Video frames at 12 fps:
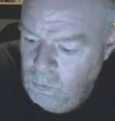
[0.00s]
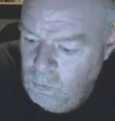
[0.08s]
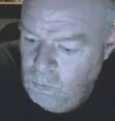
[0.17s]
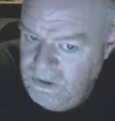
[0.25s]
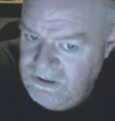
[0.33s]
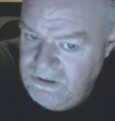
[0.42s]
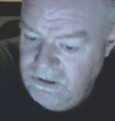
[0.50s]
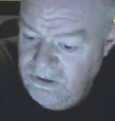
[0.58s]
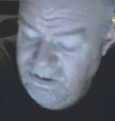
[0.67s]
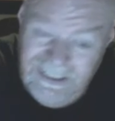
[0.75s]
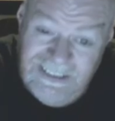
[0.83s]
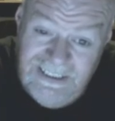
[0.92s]
There's another
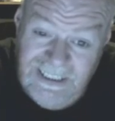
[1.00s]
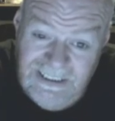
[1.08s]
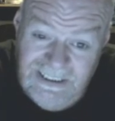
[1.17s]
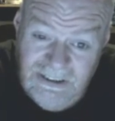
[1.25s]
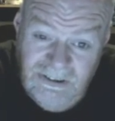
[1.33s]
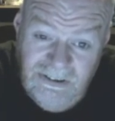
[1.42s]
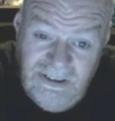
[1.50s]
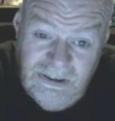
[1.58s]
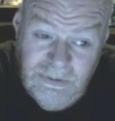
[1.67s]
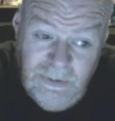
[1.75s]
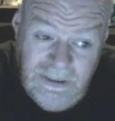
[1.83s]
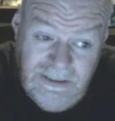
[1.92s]
thing
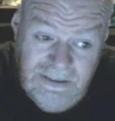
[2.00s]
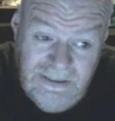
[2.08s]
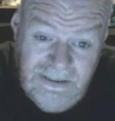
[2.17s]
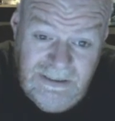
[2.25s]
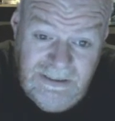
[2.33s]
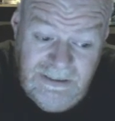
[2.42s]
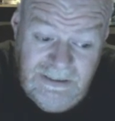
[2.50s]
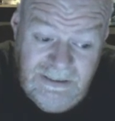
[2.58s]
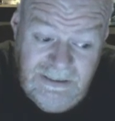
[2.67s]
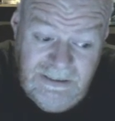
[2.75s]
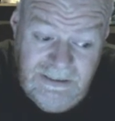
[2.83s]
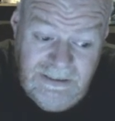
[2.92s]
as well
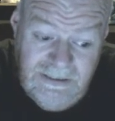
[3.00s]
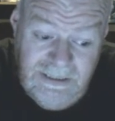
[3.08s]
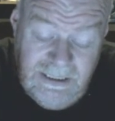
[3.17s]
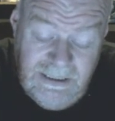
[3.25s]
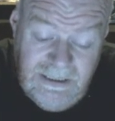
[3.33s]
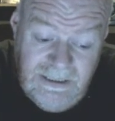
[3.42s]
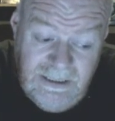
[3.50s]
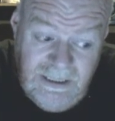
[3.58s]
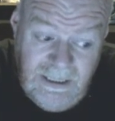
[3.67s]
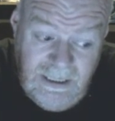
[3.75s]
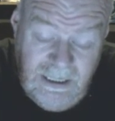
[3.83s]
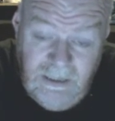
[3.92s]
that
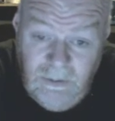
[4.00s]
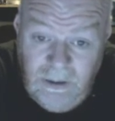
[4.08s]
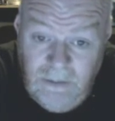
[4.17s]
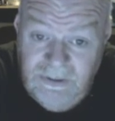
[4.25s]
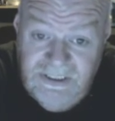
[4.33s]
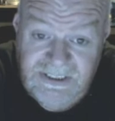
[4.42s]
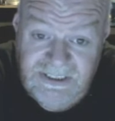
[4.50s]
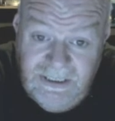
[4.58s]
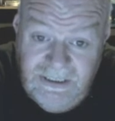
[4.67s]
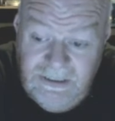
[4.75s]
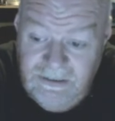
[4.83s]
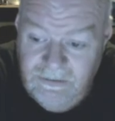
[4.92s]
I'm going to say.